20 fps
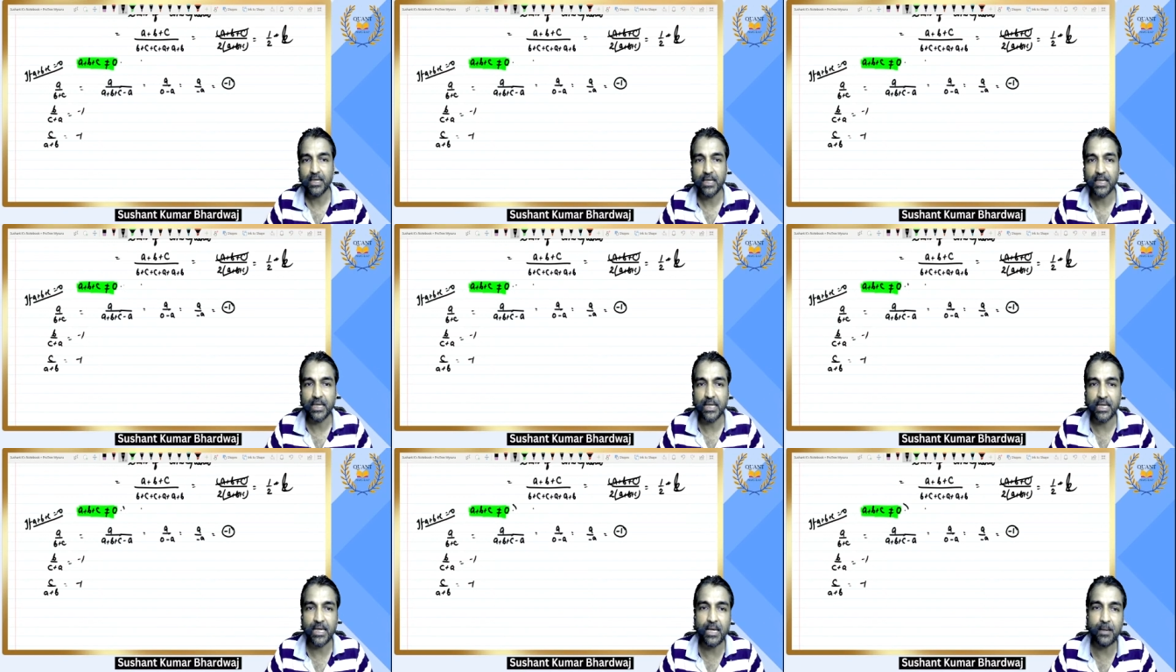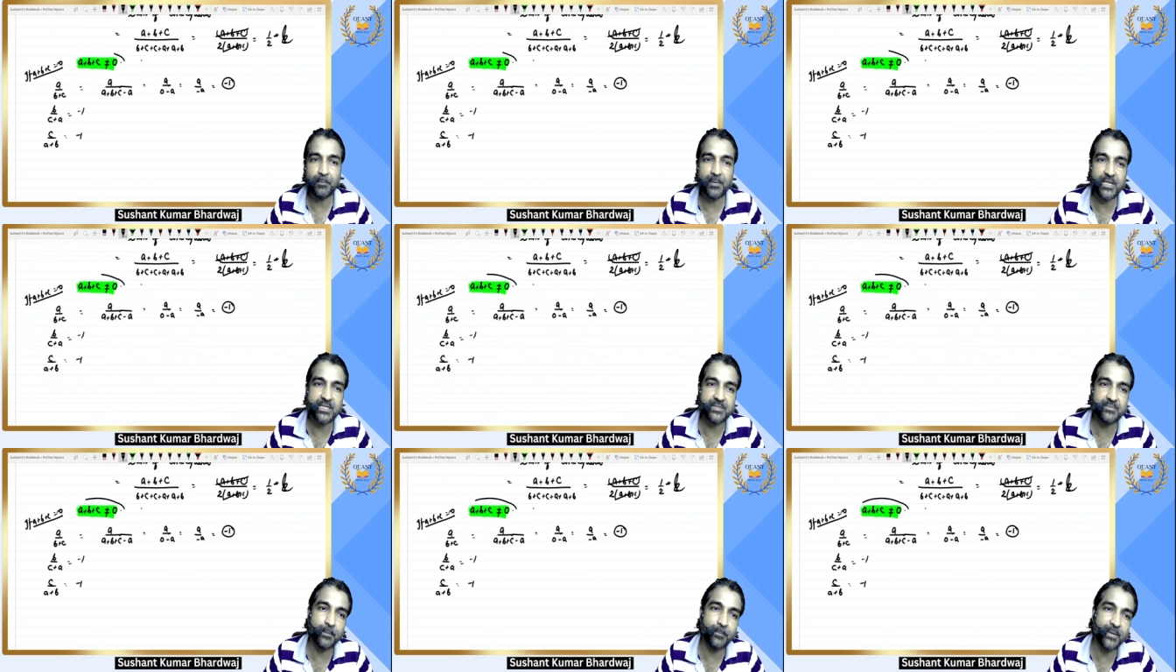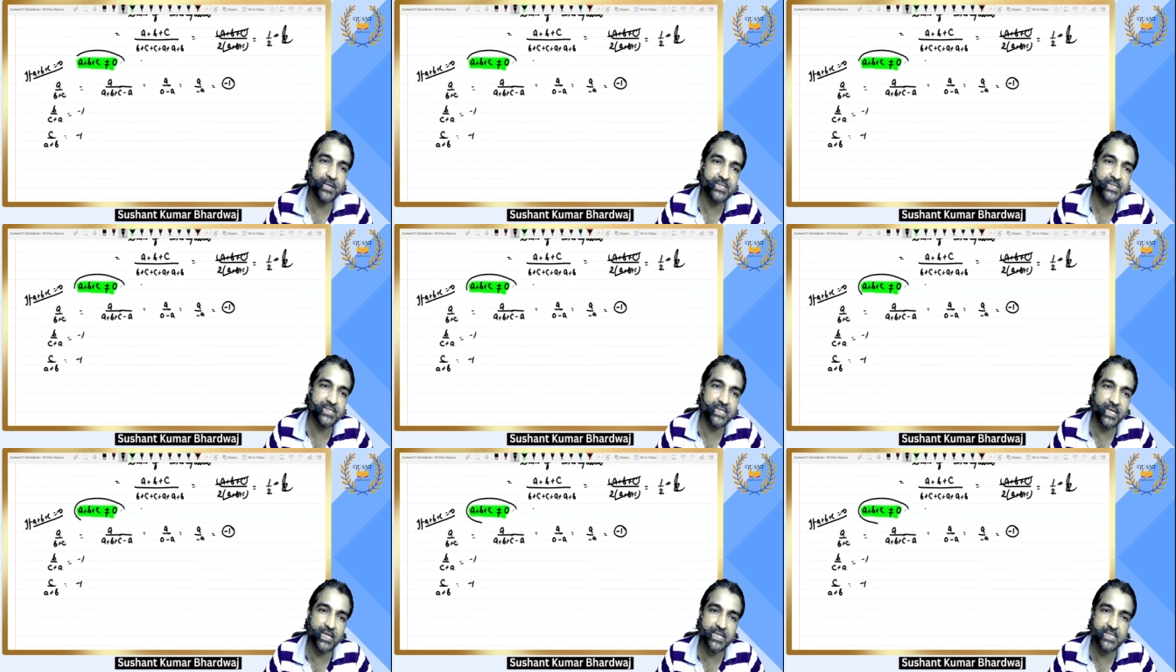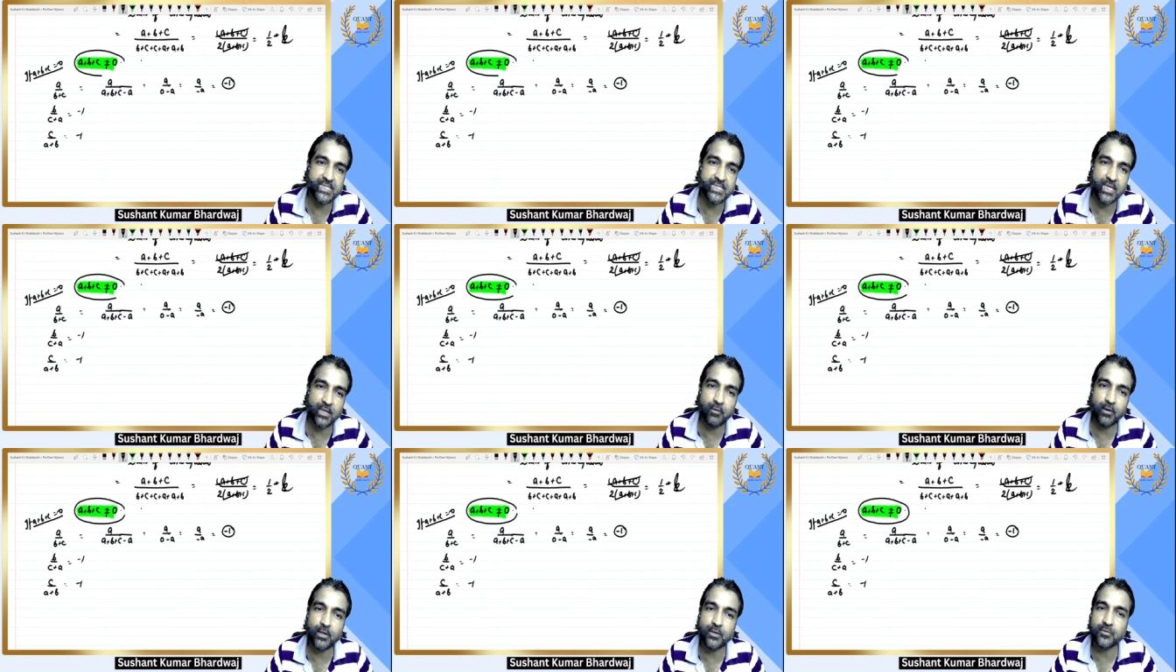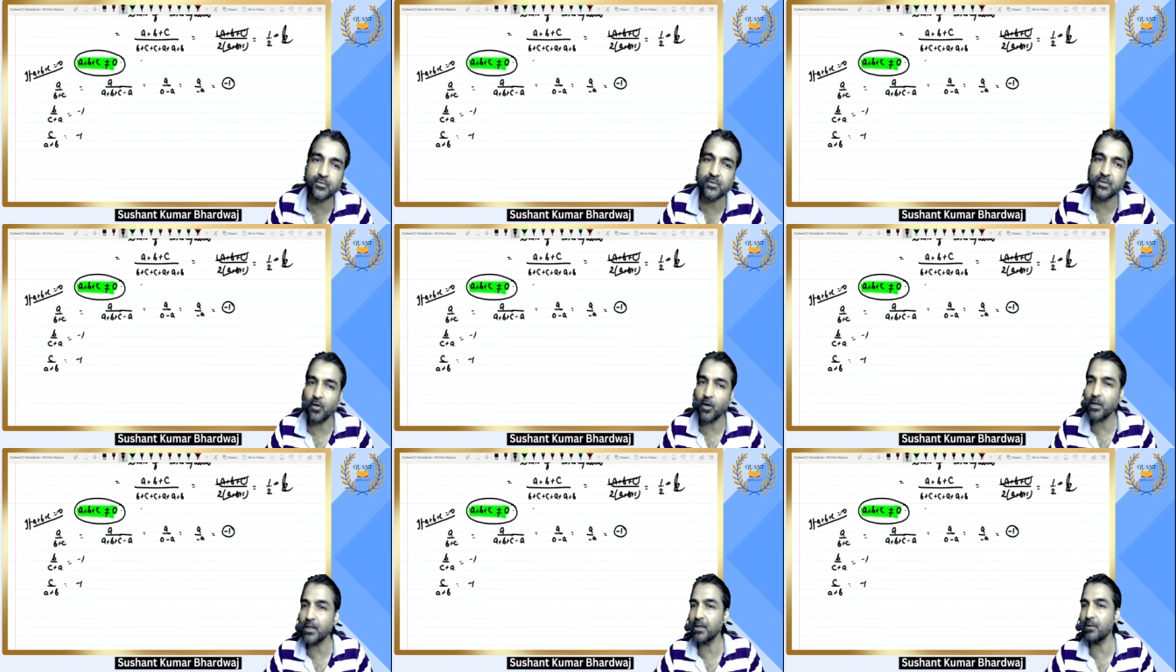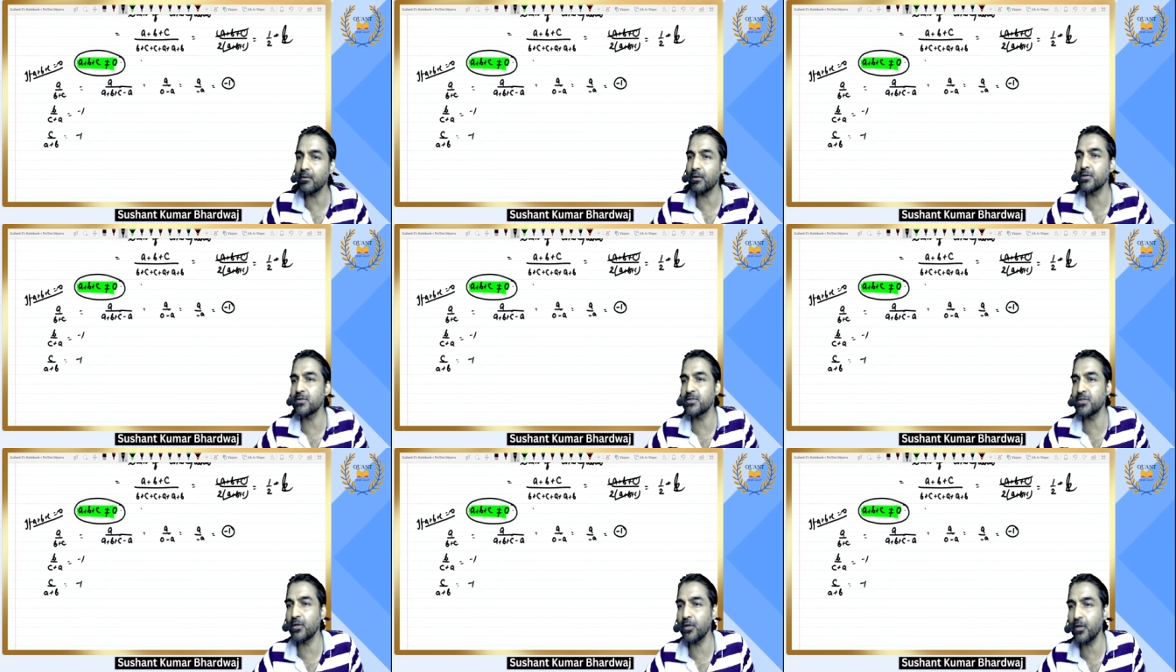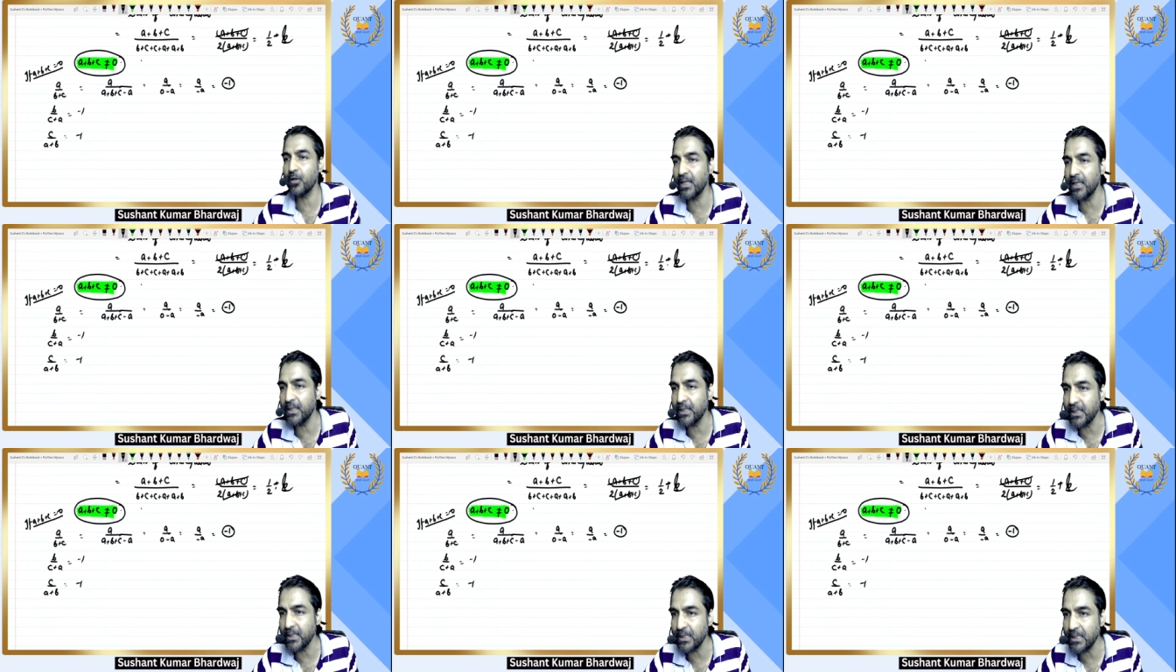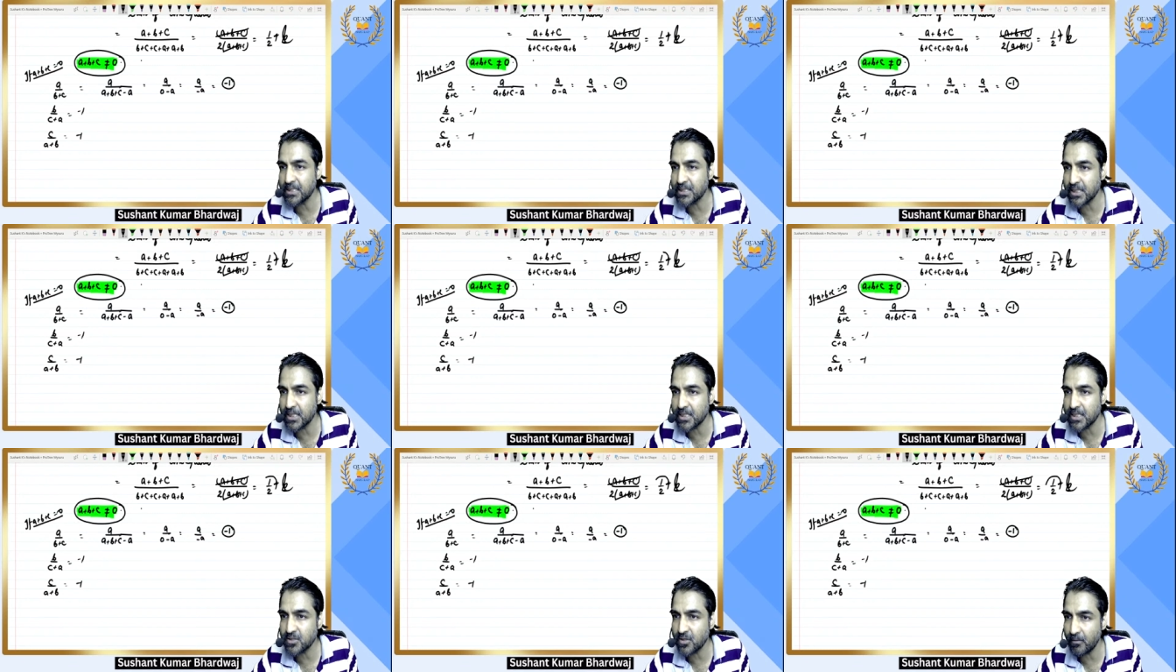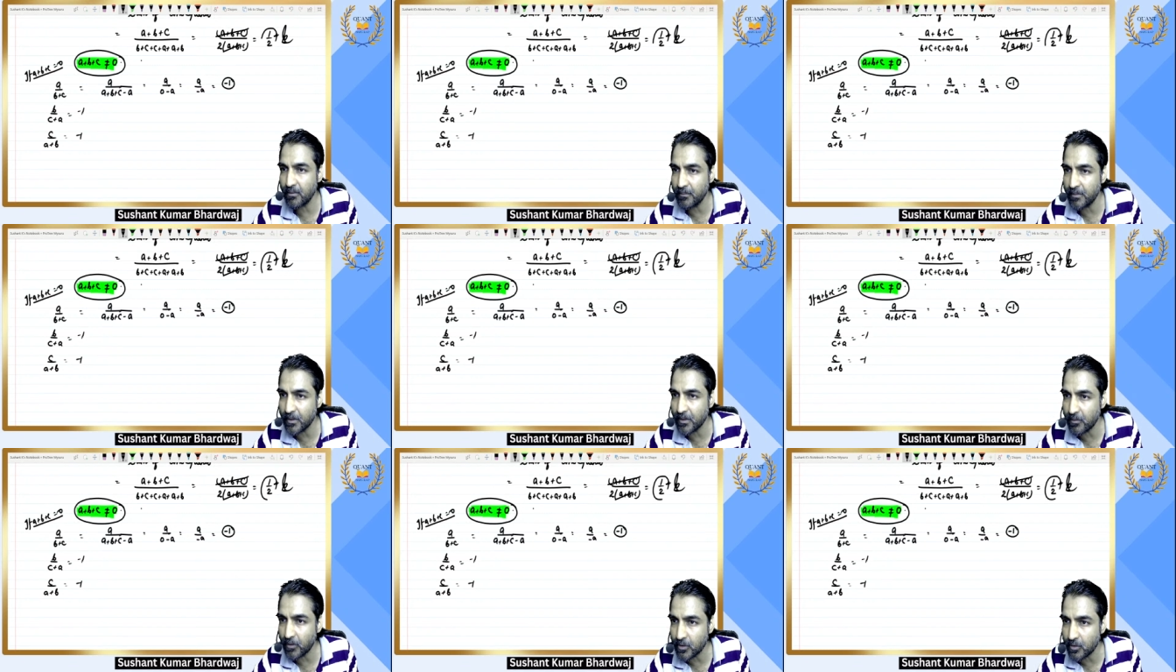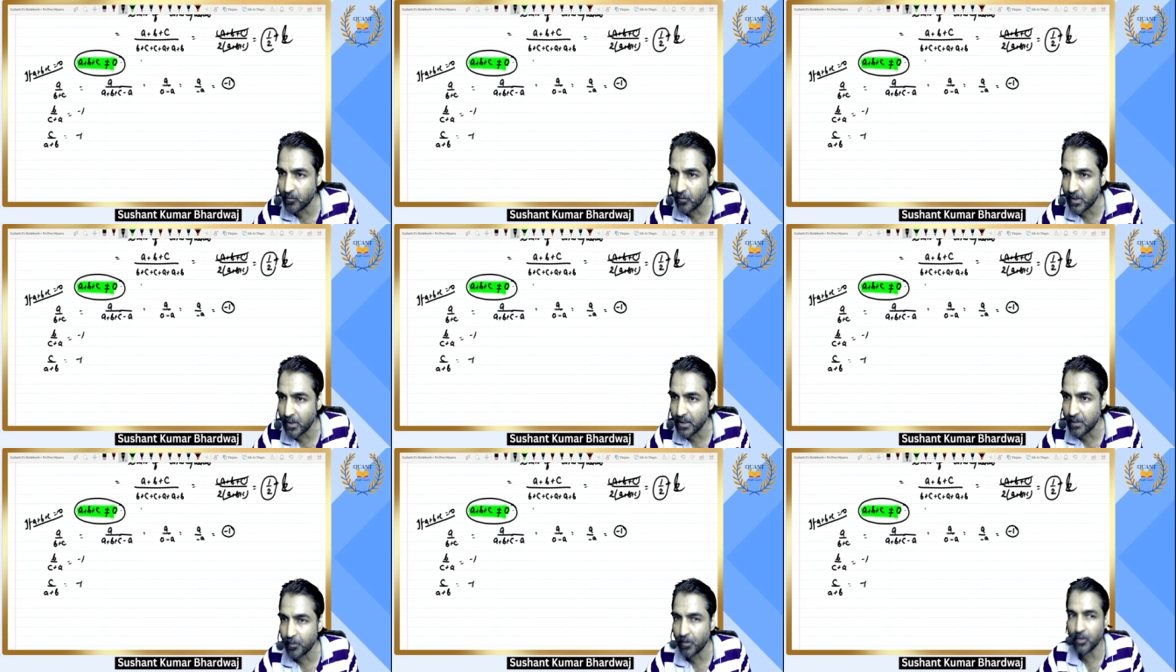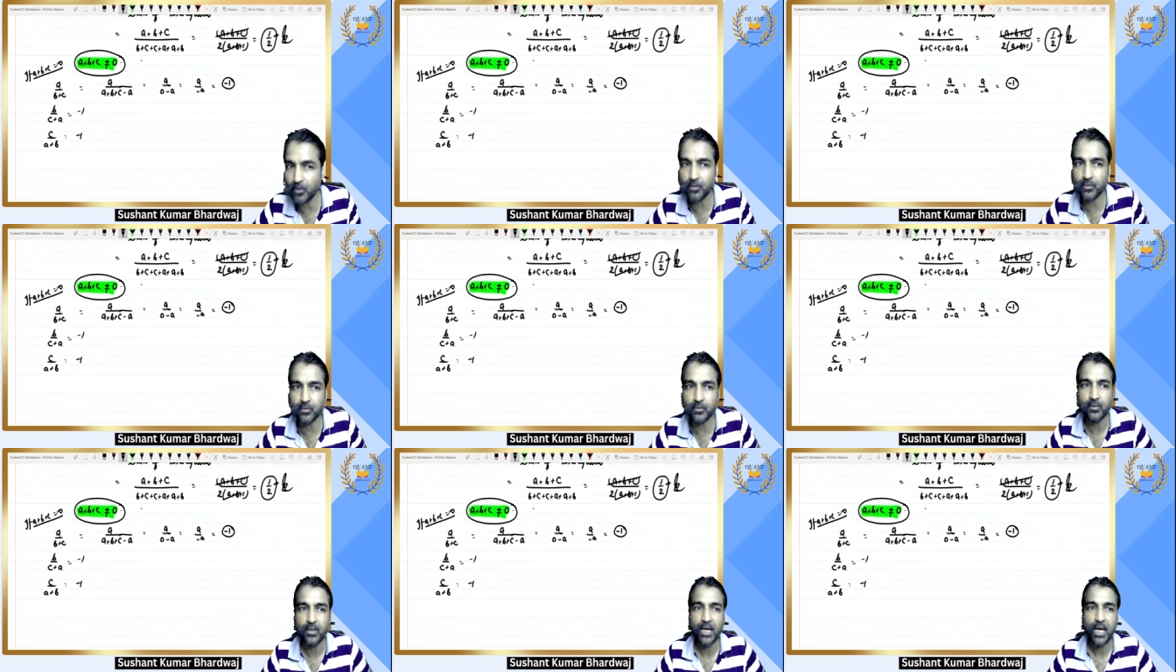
A plus B plus C is not equal to 0, then each ratio will be equal to 1 upon 2,